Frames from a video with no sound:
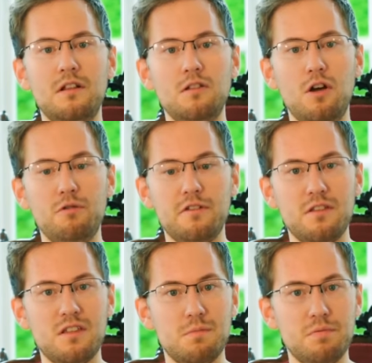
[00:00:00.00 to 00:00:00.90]
The
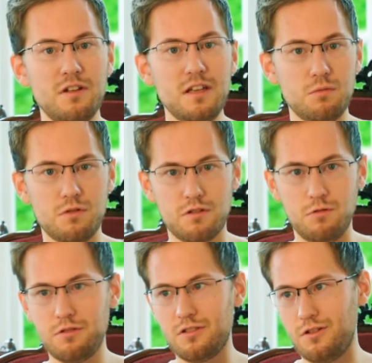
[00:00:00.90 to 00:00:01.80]
Lotus Esprit was
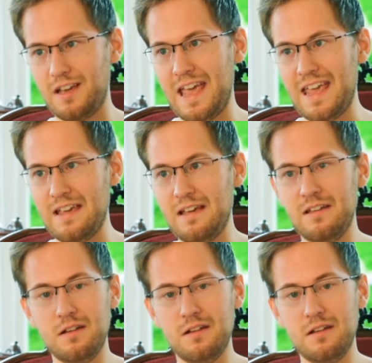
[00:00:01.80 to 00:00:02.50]
also a